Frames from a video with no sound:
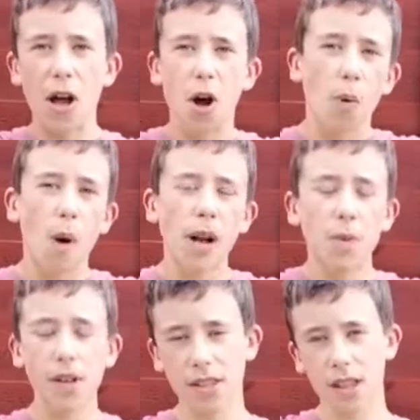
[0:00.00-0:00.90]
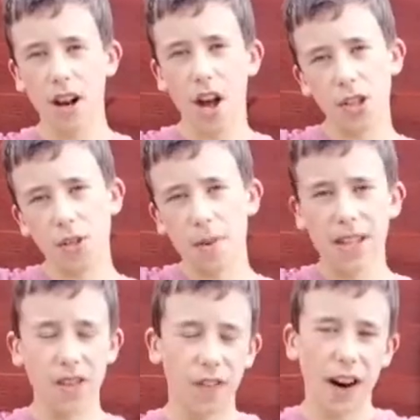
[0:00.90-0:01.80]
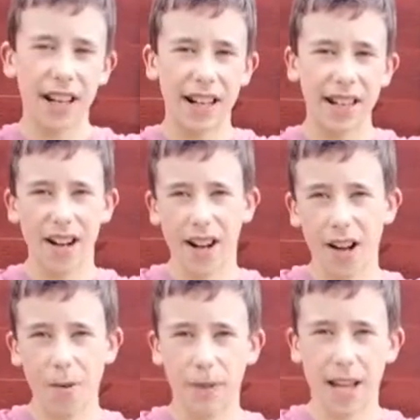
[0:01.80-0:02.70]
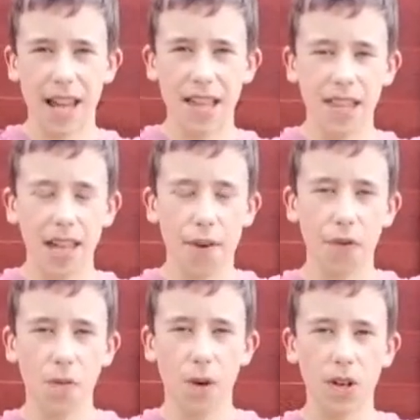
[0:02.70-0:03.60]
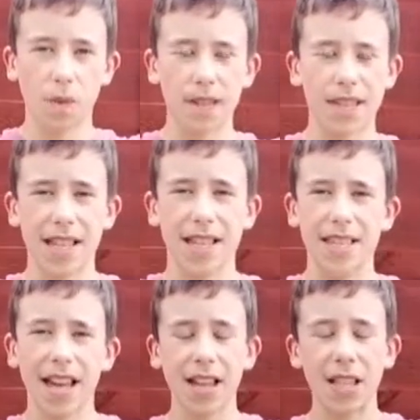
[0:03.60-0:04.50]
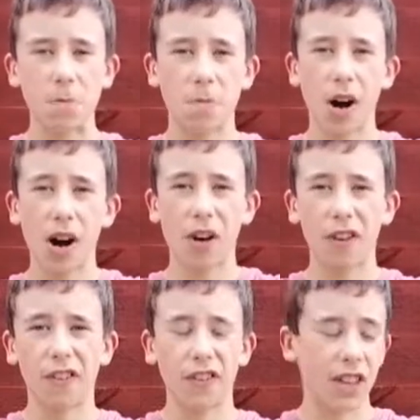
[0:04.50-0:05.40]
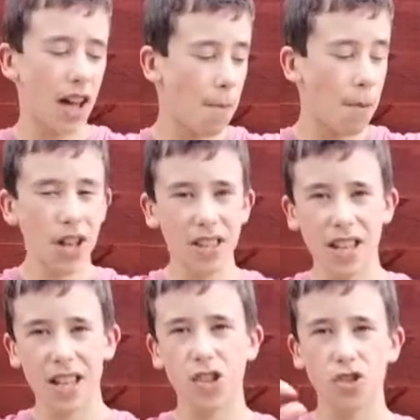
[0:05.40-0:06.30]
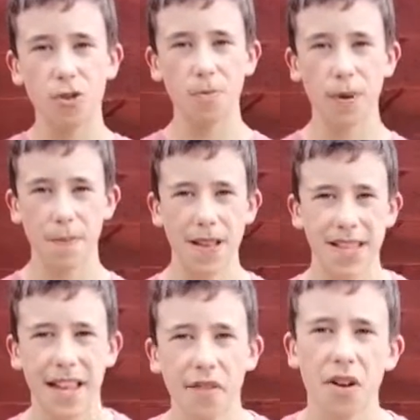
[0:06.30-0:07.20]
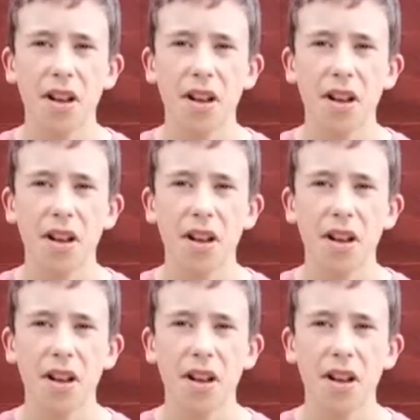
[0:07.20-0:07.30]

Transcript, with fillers: One was last week's Friday night update, and the other one was the second part of the putting the strawberry bed together.